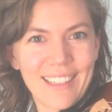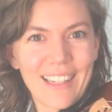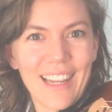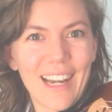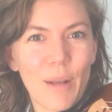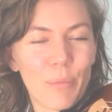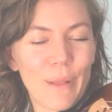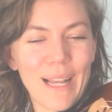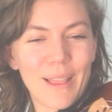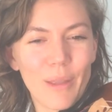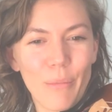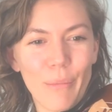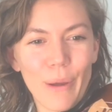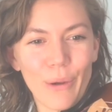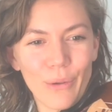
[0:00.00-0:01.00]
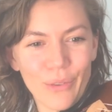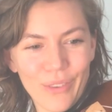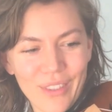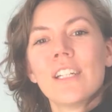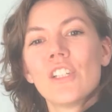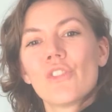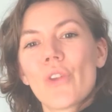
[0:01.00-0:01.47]
and I played them both.
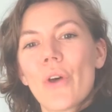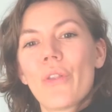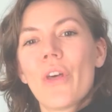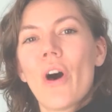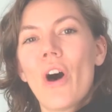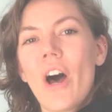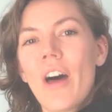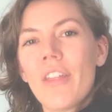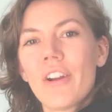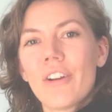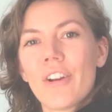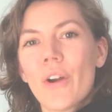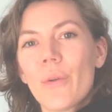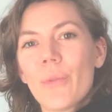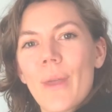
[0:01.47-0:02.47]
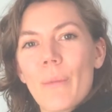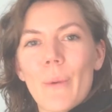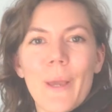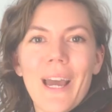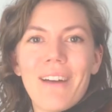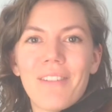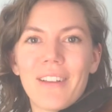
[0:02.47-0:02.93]
So the other note that we
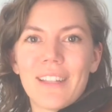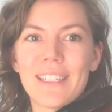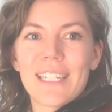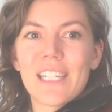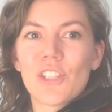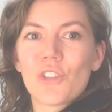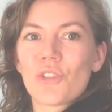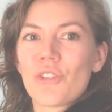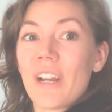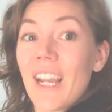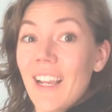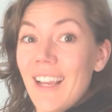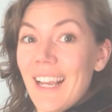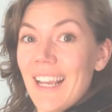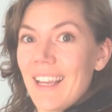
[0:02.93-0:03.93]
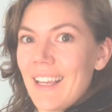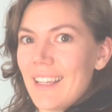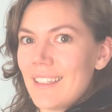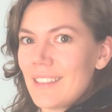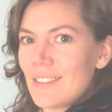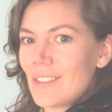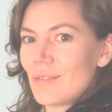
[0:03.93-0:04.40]
have on the D string
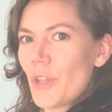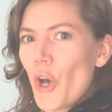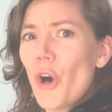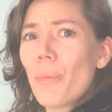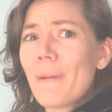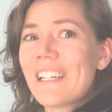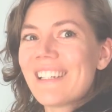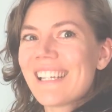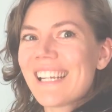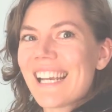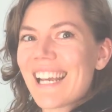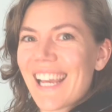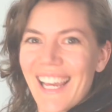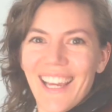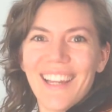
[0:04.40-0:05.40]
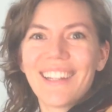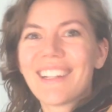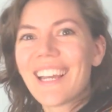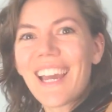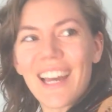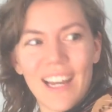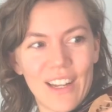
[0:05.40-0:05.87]
is open D.
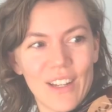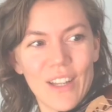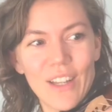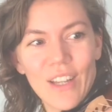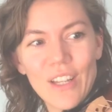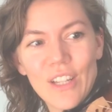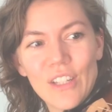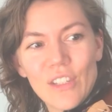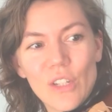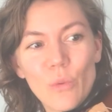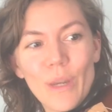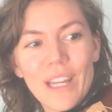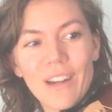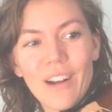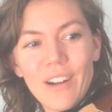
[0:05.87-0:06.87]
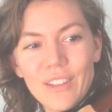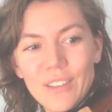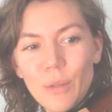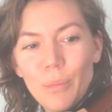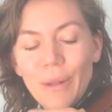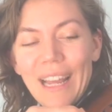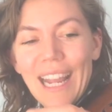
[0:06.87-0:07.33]
Yeah. So we can also
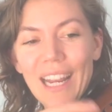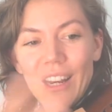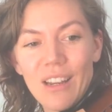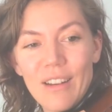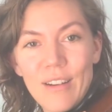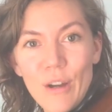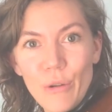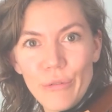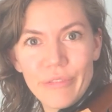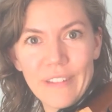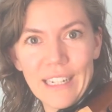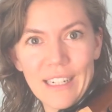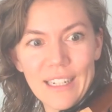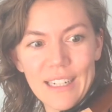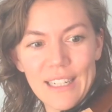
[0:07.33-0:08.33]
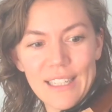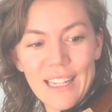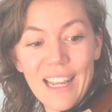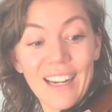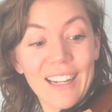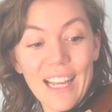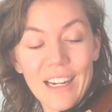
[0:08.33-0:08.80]
play no fingers
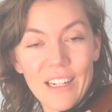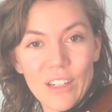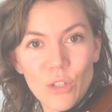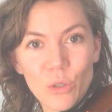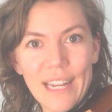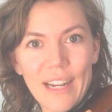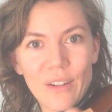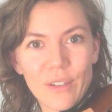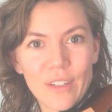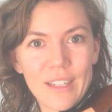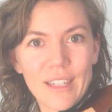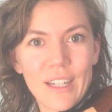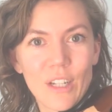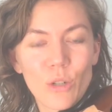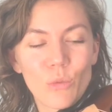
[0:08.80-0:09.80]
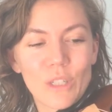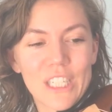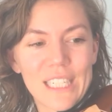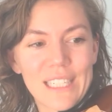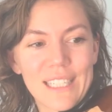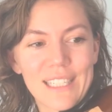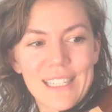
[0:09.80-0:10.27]
and get a new sound, which
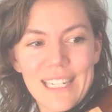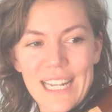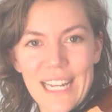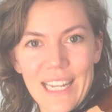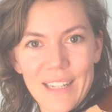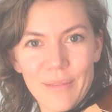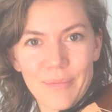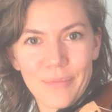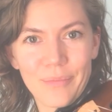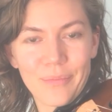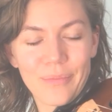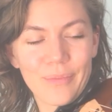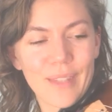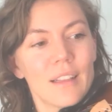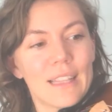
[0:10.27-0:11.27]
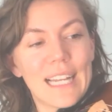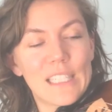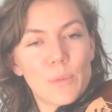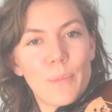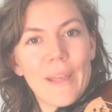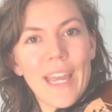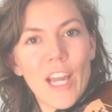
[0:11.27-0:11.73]
is D. Let's
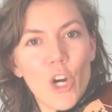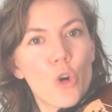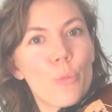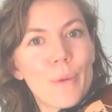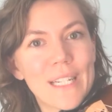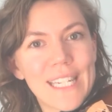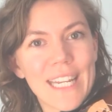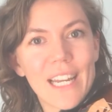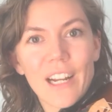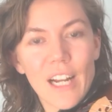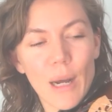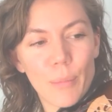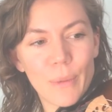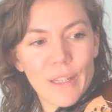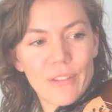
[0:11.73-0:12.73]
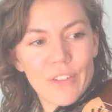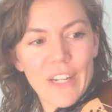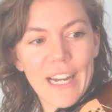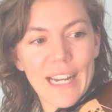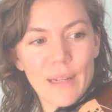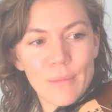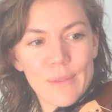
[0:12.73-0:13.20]
play open D a couple of
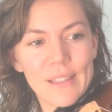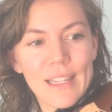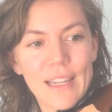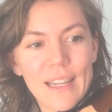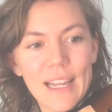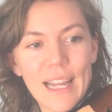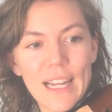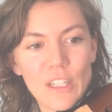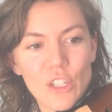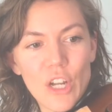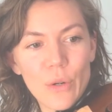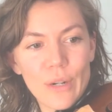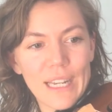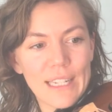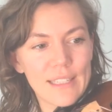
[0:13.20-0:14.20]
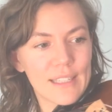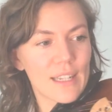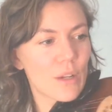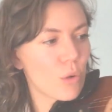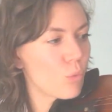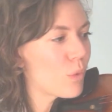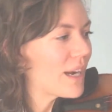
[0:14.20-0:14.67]
times. And notice
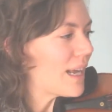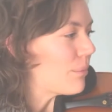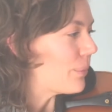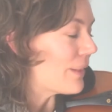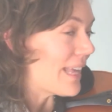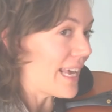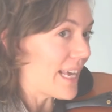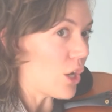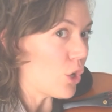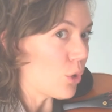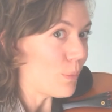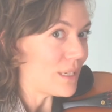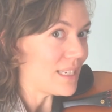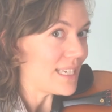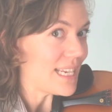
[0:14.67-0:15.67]
when I'm playing open